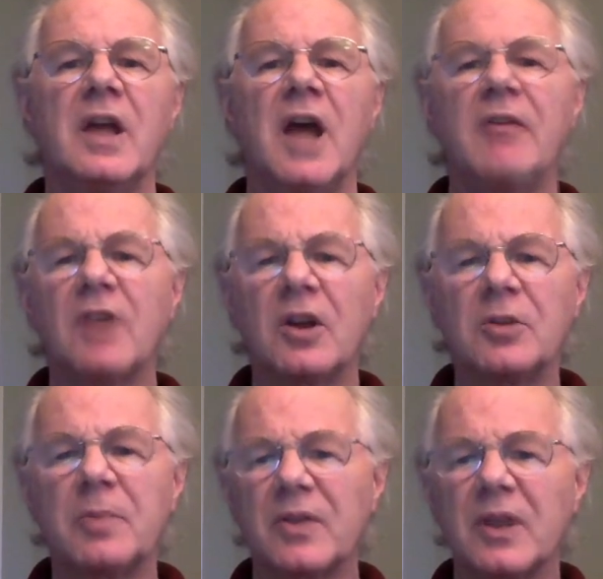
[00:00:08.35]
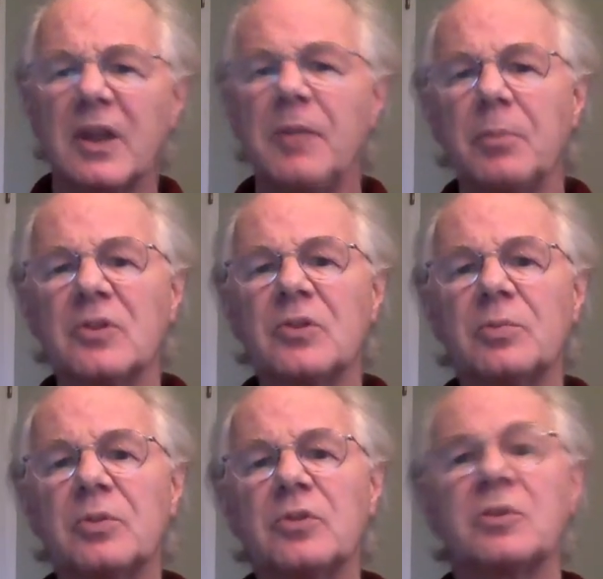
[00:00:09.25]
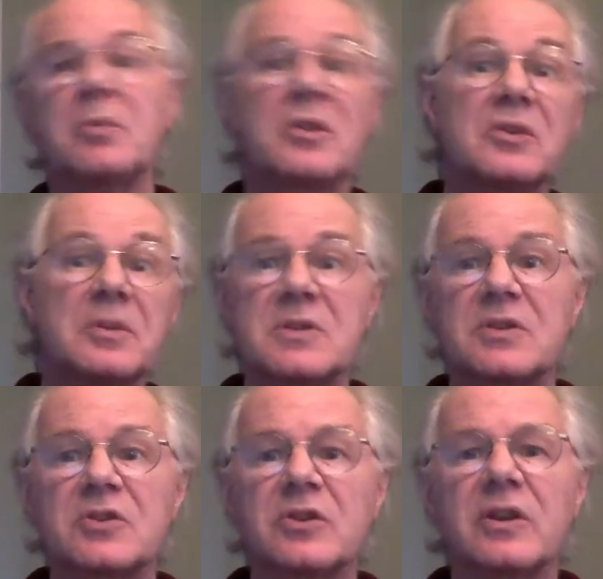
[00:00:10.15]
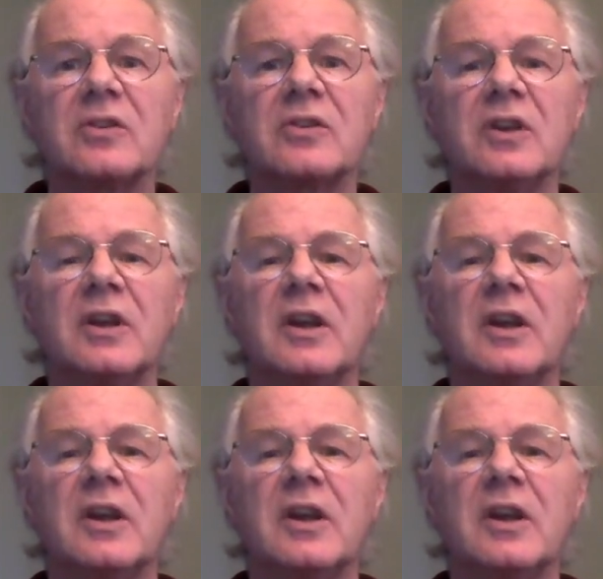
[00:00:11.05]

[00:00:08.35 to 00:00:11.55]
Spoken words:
I've talked about the key principles, some of the tips and tricks,